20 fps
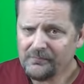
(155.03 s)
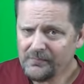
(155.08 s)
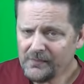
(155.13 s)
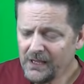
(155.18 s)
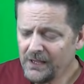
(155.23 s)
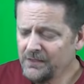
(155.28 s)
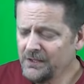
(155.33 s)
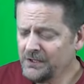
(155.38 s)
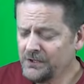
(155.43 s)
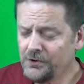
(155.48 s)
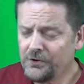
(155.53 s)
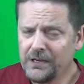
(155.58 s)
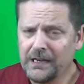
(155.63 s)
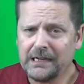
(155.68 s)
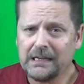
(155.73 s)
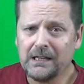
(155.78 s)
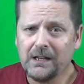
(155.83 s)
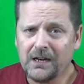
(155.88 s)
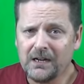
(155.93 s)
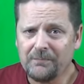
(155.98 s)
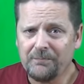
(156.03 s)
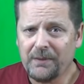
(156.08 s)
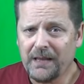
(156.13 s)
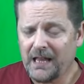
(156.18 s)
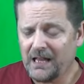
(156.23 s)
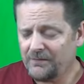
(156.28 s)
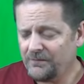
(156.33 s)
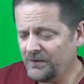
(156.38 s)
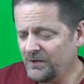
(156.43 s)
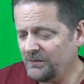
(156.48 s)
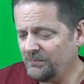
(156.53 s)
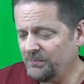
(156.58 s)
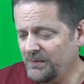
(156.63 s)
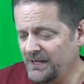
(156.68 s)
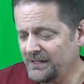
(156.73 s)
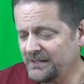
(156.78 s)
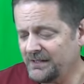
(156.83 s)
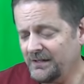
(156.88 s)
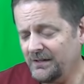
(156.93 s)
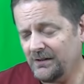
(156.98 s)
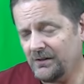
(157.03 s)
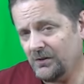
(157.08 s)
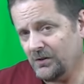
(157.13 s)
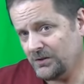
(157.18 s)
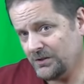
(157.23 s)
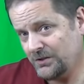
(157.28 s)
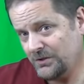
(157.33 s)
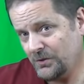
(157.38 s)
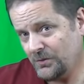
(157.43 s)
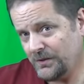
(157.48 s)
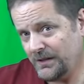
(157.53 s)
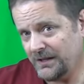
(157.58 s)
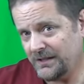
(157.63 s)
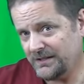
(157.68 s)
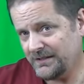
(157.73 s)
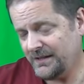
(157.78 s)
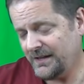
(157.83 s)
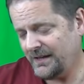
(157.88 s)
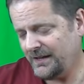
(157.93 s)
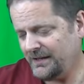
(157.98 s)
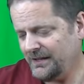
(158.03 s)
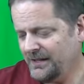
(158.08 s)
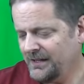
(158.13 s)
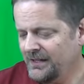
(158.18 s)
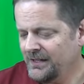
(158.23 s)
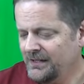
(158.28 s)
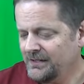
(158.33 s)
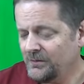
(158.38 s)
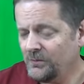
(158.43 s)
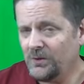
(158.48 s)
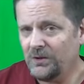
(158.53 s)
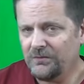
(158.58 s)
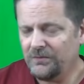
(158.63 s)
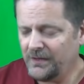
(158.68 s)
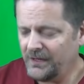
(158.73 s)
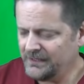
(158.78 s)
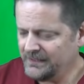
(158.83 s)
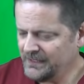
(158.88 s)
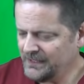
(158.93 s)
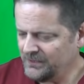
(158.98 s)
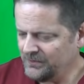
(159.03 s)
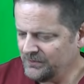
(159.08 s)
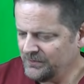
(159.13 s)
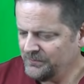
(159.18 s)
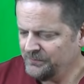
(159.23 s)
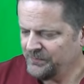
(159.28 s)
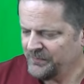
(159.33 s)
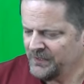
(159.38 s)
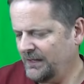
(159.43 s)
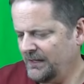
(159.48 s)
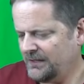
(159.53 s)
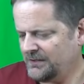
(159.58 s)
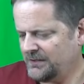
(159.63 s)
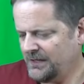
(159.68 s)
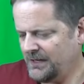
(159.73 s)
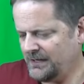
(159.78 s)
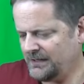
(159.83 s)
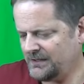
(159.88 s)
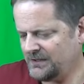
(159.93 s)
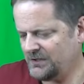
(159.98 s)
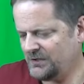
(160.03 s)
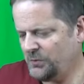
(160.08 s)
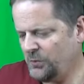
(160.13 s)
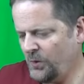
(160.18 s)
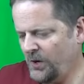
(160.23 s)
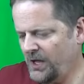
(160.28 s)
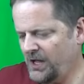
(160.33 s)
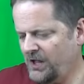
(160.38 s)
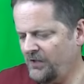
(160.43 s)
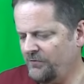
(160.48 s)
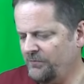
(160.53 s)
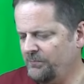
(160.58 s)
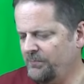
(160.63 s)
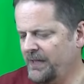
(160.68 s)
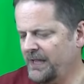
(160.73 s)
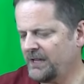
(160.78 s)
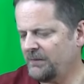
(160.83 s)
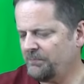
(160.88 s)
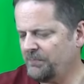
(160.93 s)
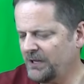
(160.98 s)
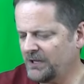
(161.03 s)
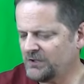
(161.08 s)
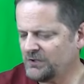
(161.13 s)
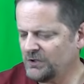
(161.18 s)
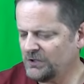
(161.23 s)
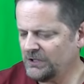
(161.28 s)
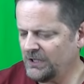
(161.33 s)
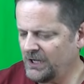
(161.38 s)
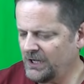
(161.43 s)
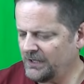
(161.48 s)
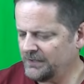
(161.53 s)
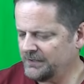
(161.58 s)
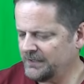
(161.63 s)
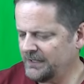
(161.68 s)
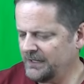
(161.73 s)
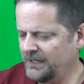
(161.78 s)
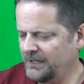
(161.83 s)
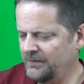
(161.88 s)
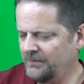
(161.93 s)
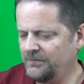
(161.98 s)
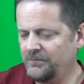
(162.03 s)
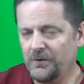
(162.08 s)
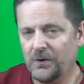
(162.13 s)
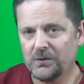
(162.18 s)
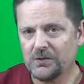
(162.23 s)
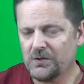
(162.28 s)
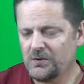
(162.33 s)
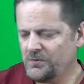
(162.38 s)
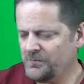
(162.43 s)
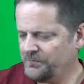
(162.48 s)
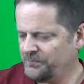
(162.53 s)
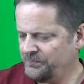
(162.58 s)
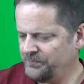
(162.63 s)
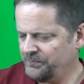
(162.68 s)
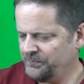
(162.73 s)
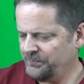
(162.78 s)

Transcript: I think you're getting a lot of bang for your buck here, or so they say. We'll find out. It's got 12 megapixel on the photo.